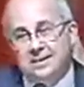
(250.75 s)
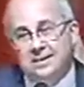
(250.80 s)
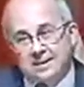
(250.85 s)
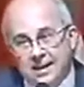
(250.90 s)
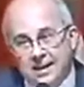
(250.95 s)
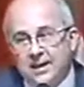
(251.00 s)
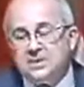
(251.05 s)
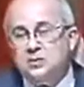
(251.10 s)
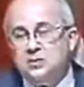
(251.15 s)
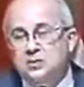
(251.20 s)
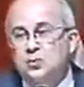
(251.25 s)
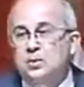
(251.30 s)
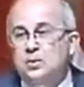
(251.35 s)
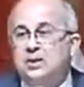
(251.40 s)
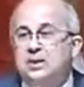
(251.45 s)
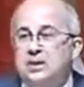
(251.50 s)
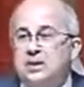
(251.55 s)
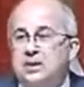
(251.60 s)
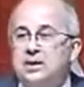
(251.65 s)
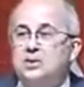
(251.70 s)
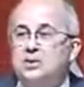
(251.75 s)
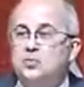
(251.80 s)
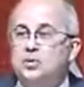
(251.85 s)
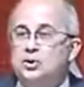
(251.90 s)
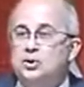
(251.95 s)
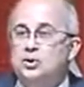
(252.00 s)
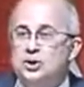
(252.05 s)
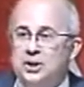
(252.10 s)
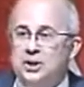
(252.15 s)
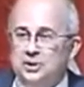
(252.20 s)
That's when things will
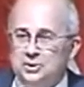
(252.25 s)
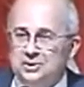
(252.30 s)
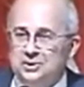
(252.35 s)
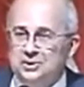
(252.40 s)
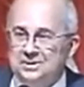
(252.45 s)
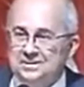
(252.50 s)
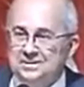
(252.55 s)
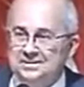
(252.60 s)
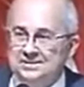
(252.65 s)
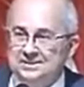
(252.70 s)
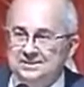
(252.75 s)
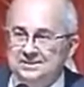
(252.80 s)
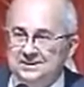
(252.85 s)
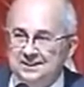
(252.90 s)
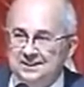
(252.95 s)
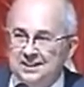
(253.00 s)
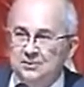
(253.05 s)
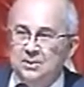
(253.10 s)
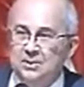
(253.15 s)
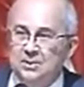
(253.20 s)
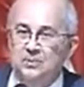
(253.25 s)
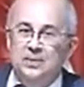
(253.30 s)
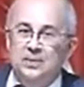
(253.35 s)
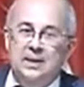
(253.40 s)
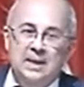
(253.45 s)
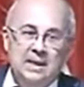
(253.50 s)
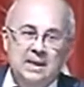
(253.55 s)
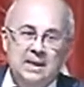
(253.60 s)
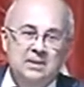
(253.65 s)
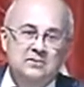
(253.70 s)
change, and we will
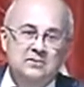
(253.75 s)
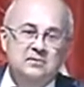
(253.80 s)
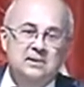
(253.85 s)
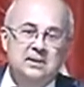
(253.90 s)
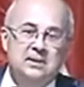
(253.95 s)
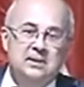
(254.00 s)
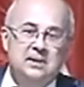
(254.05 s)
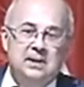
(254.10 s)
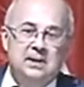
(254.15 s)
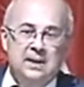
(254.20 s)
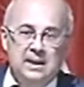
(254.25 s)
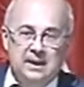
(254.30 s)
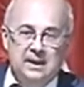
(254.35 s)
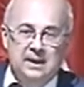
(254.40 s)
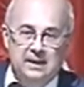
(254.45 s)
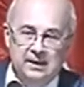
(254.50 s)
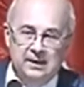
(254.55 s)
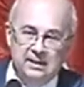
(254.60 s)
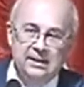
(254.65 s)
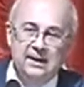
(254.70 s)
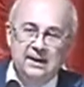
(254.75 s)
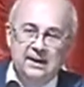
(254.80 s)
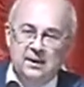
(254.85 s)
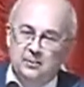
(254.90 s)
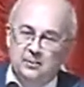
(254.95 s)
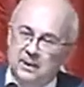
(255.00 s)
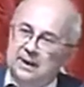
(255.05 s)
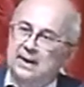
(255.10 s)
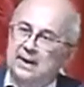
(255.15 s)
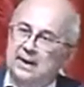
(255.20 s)
have a real
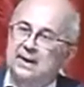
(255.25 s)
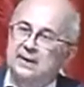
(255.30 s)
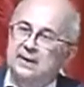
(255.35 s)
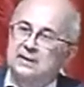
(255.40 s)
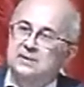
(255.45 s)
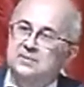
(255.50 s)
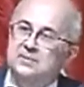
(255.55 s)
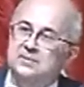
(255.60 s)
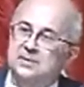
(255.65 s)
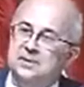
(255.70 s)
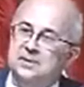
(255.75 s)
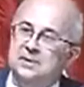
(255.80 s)
mechanism,